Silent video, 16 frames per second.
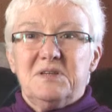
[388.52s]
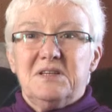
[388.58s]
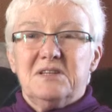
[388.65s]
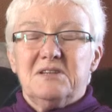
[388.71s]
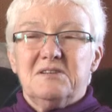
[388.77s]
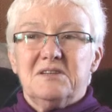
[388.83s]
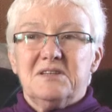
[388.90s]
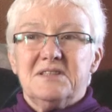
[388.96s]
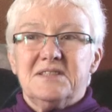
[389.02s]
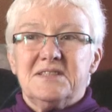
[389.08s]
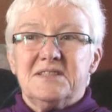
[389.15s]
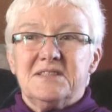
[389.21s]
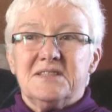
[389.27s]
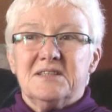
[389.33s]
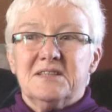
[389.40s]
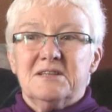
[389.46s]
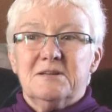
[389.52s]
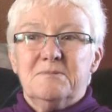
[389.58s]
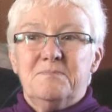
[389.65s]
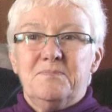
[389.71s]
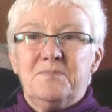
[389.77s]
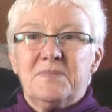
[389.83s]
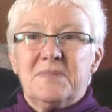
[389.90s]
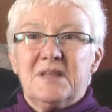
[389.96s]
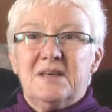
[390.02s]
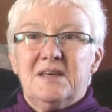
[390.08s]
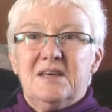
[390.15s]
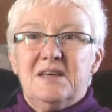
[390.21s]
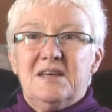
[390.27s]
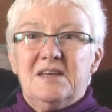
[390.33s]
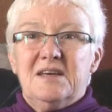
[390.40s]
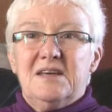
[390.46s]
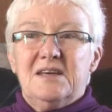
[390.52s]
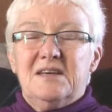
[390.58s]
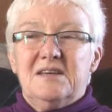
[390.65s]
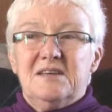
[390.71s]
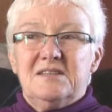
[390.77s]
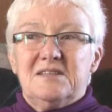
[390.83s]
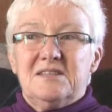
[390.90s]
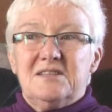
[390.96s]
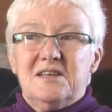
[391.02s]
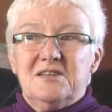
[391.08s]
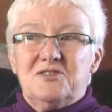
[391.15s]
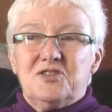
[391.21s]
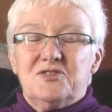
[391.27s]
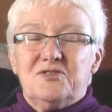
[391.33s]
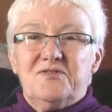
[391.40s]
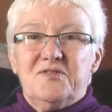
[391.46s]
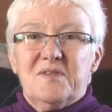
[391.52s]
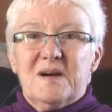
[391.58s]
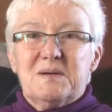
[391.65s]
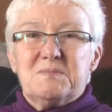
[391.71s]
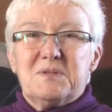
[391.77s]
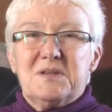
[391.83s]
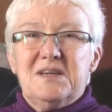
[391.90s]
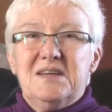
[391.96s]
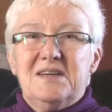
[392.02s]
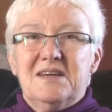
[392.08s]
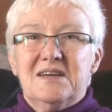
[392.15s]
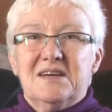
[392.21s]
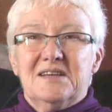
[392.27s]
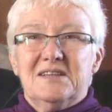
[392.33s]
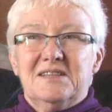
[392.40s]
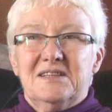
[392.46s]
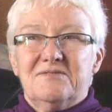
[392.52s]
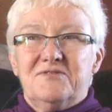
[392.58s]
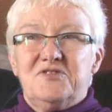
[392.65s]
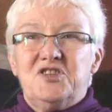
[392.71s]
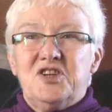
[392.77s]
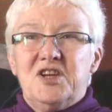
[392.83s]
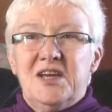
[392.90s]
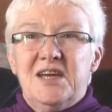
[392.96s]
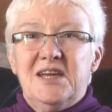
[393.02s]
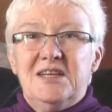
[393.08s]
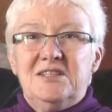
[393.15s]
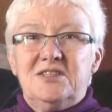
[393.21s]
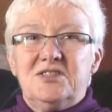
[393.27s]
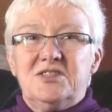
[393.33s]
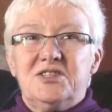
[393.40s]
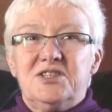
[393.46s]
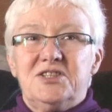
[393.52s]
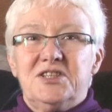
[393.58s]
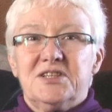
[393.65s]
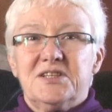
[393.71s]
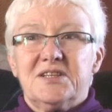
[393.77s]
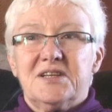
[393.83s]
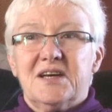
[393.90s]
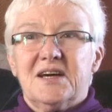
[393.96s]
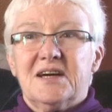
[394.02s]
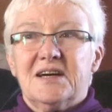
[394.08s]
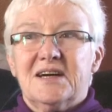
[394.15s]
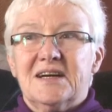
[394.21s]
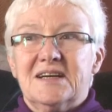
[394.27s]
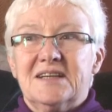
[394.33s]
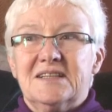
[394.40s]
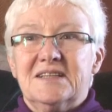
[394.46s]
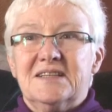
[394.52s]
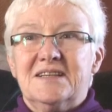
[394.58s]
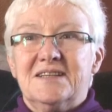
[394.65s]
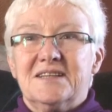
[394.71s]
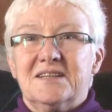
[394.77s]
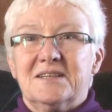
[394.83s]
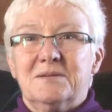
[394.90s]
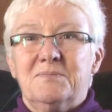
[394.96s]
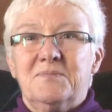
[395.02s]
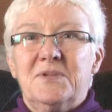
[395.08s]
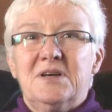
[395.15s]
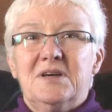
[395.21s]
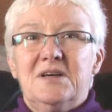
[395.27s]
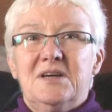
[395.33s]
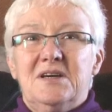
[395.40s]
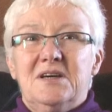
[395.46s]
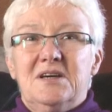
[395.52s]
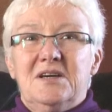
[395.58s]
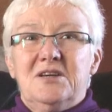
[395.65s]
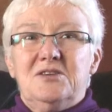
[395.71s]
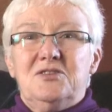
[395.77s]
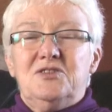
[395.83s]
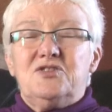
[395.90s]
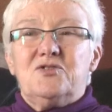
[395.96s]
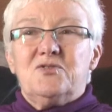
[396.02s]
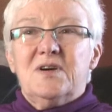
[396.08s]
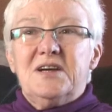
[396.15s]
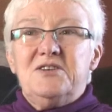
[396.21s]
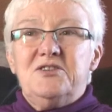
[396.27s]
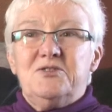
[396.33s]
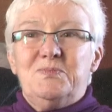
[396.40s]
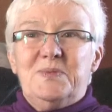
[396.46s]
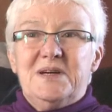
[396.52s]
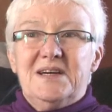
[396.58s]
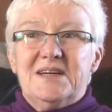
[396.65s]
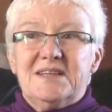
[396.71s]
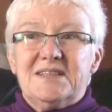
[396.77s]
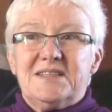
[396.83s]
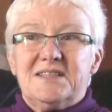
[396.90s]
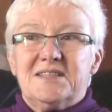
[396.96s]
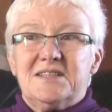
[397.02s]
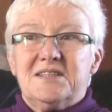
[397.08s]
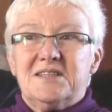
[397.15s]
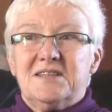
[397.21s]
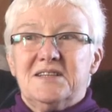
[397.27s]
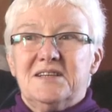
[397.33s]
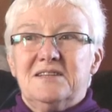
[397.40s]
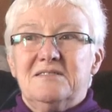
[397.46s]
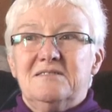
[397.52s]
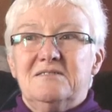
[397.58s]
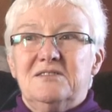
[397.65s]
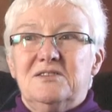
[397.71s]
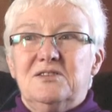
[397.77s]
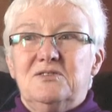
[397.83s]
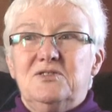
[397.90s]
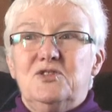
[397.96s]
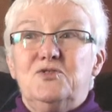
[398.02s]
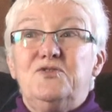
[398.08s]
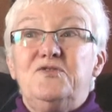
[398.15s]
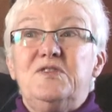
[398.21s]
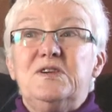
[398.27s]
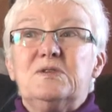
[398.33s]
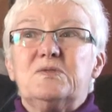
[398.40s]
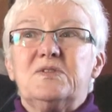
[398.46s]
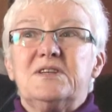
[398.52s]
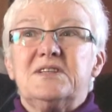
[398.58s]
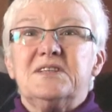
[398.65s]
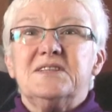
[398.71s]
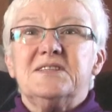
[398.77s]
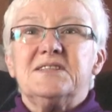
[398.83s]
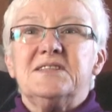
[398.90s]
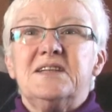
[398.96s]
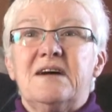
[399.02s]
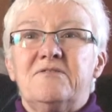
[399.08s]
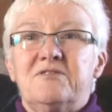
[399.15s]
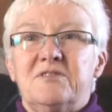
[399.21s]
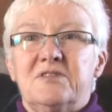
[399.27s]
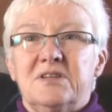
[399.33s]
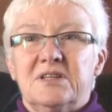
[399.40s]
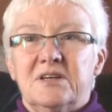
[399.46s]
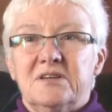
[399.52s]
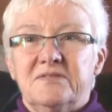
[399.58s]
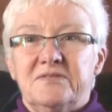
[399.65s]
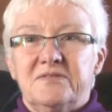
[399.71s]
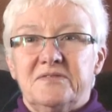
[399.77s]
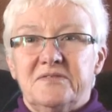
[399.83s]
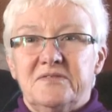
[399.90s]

because it's your family and they've changed, and you try your best and you feel that it's never enough.